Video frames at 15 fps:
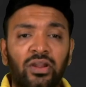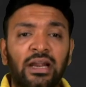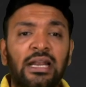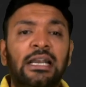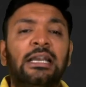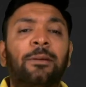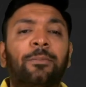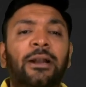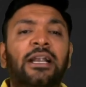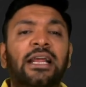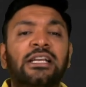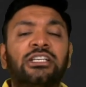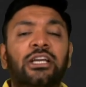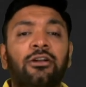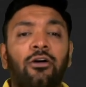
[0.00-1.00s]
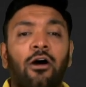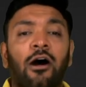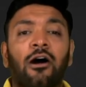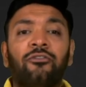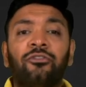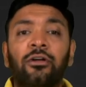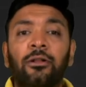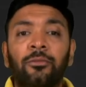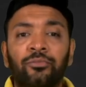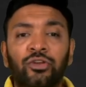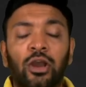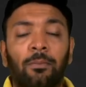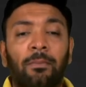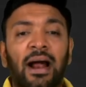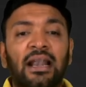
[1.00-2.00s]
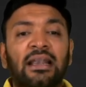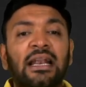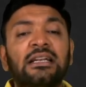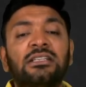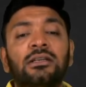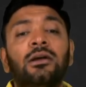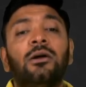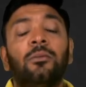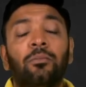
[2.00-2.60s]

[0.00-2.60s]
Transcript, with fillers: interpretation of your bad debts,